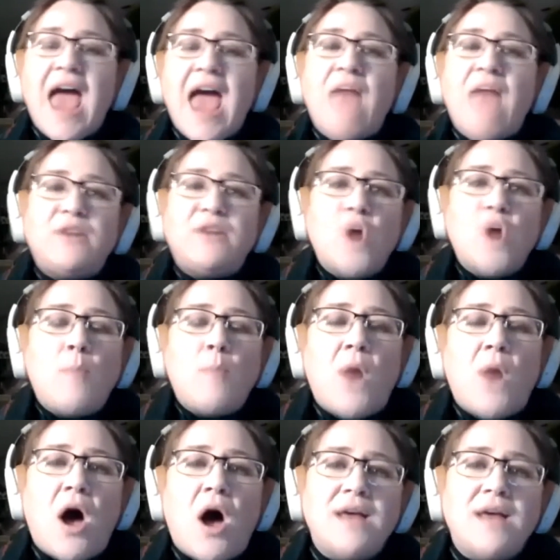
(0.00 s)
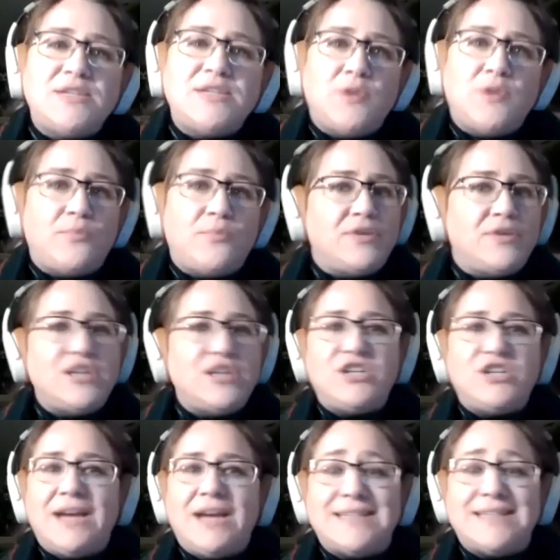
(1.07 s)
and we don't pause to
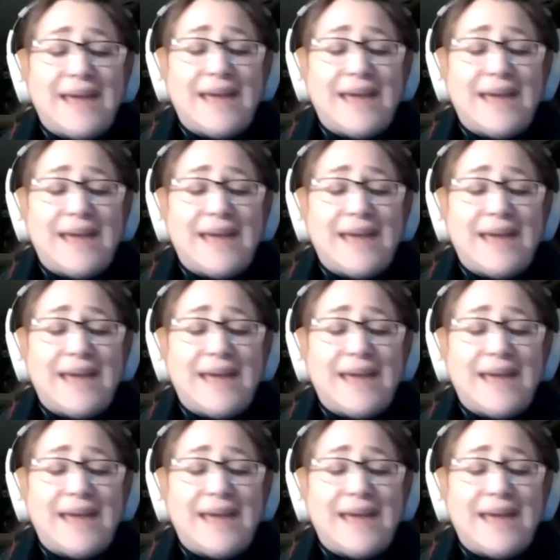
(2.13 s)
appreciate